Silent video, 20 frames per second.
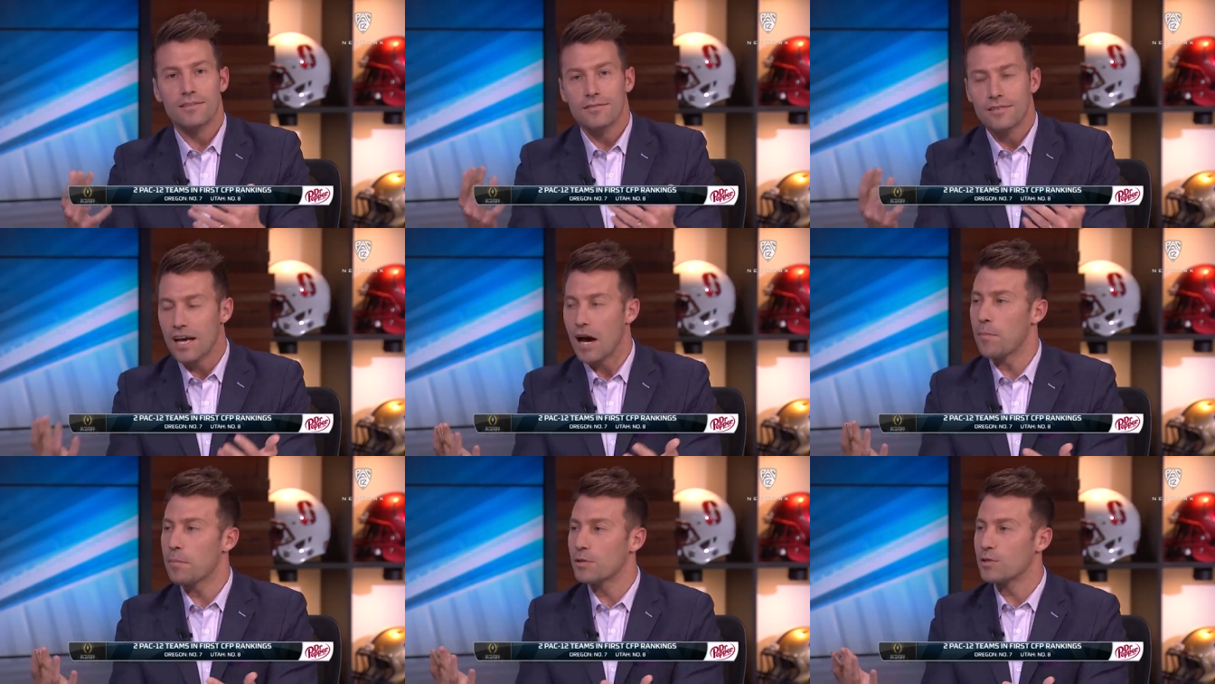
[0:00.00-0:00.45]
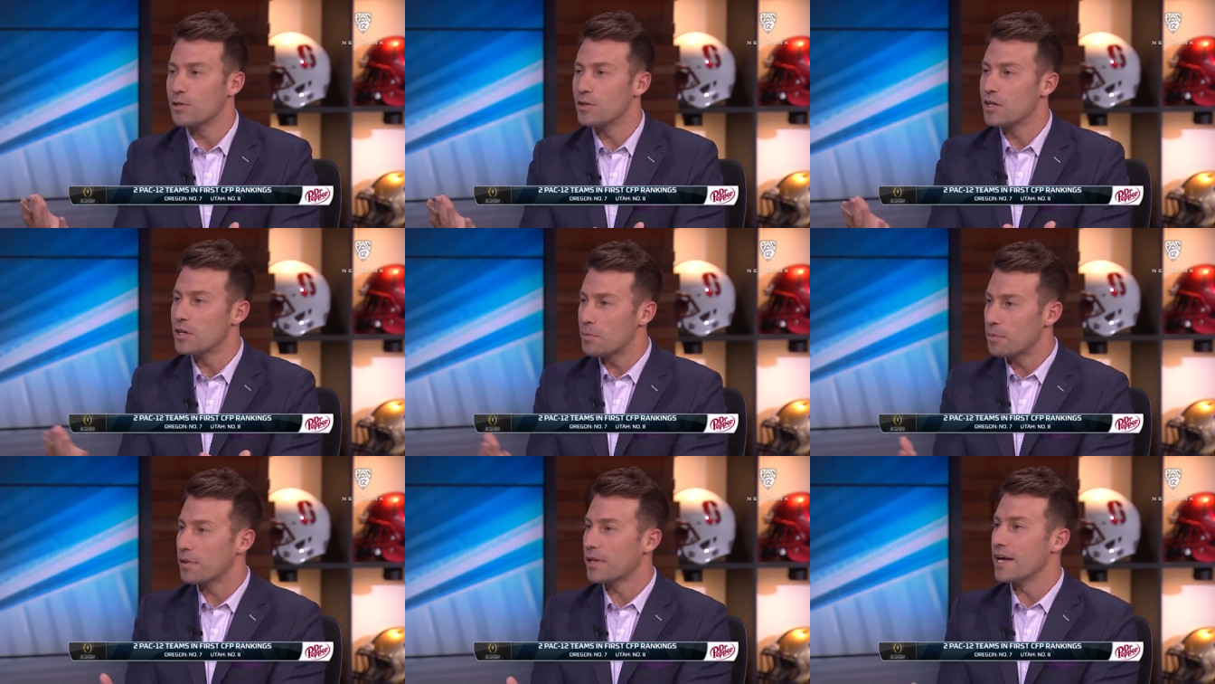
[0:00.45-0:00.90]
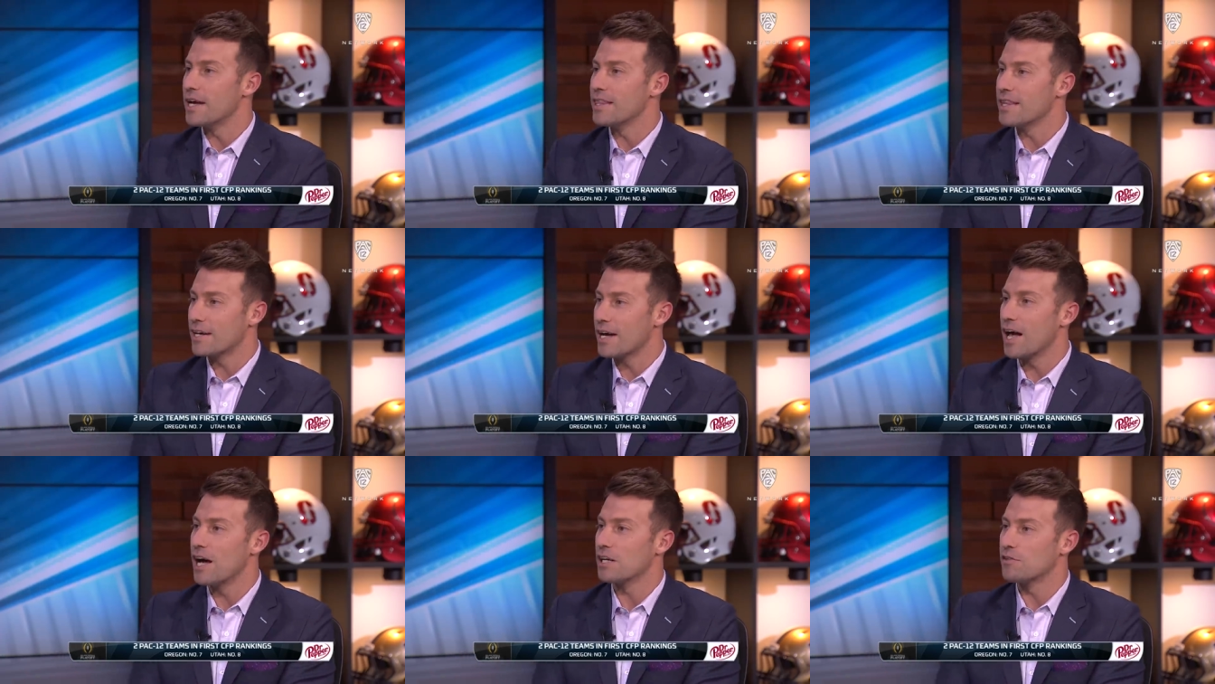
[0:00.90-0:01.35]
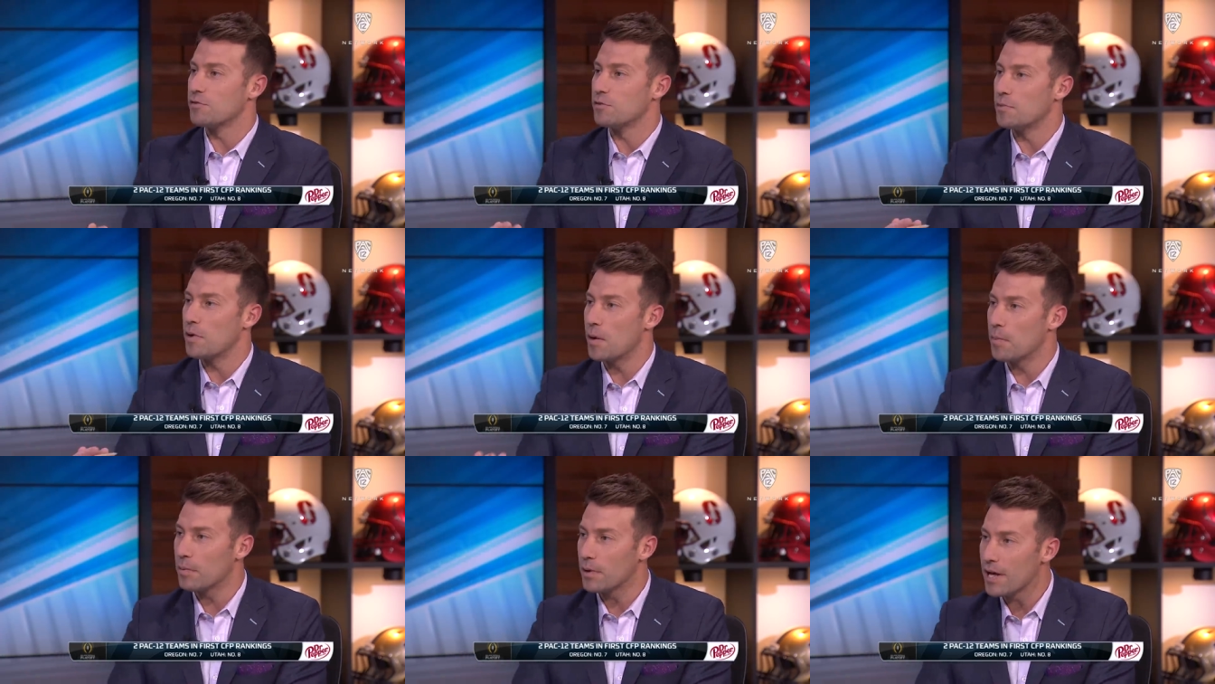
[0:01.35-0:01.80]
the opportunity to play in the college
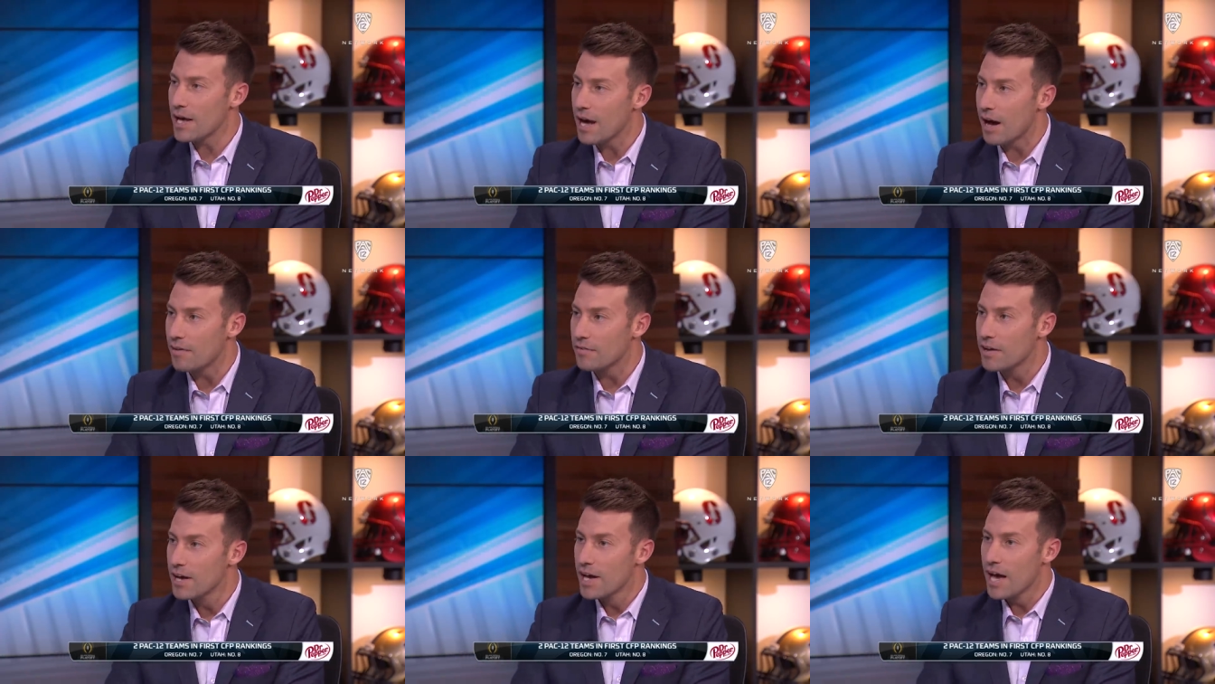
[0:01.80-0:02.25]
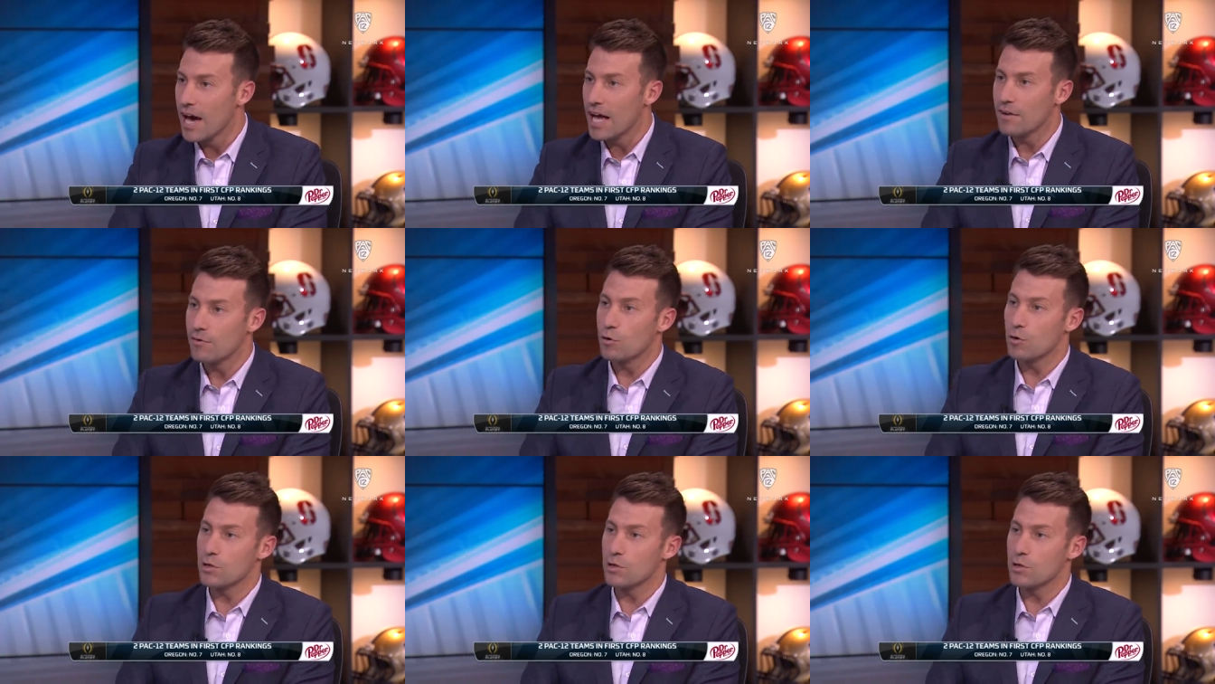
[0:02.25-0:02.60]
football playoff. And of